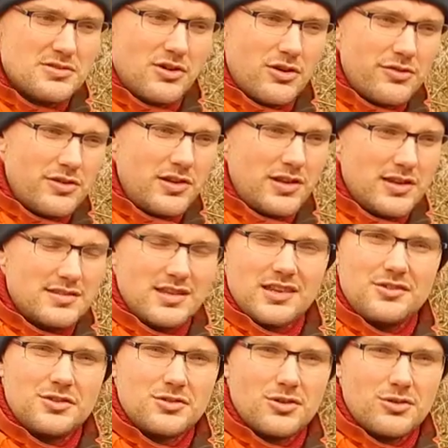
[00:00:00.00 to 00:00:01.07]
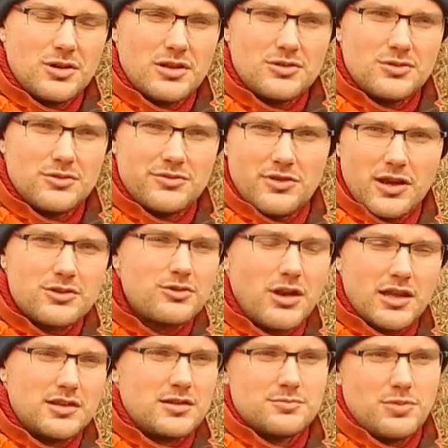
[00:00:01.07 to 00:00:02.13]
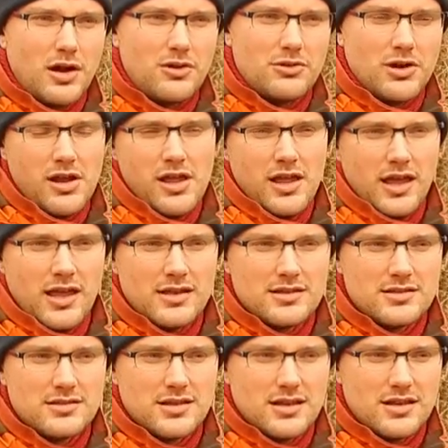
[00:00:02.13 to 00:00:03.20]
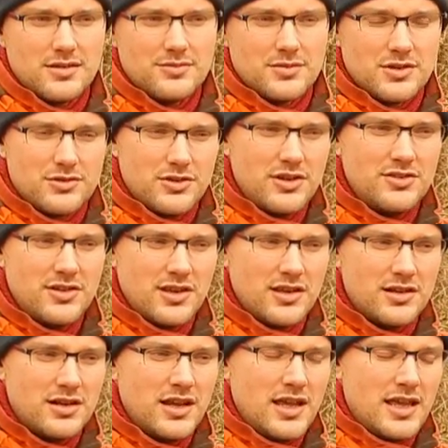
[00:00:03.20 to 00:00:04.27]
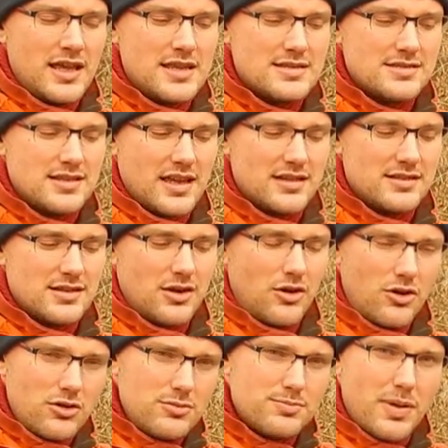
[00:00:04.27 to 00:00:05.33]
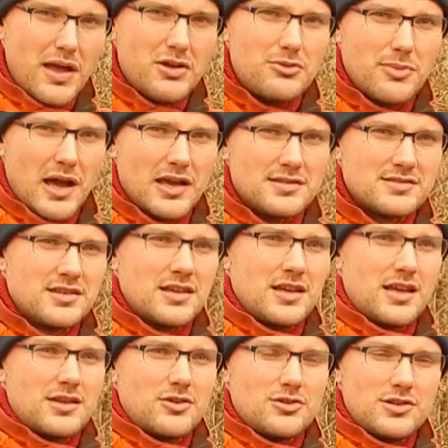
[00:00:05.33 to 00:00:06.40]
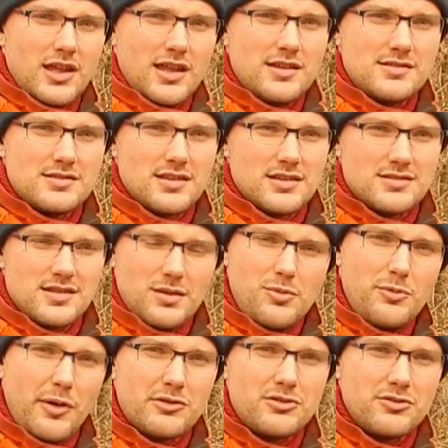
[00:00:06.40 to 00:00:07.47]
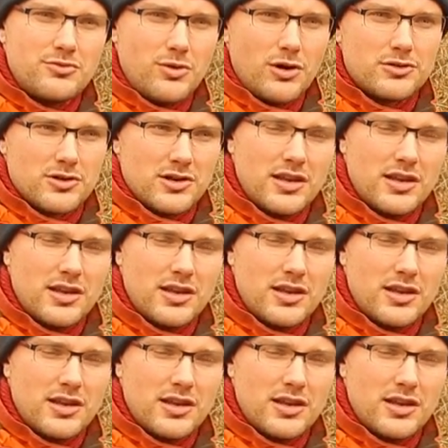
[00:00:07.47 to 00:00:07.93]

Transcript: often is that you go into fluctuating power. And um, the reason here is that all biomass contains some amount of water.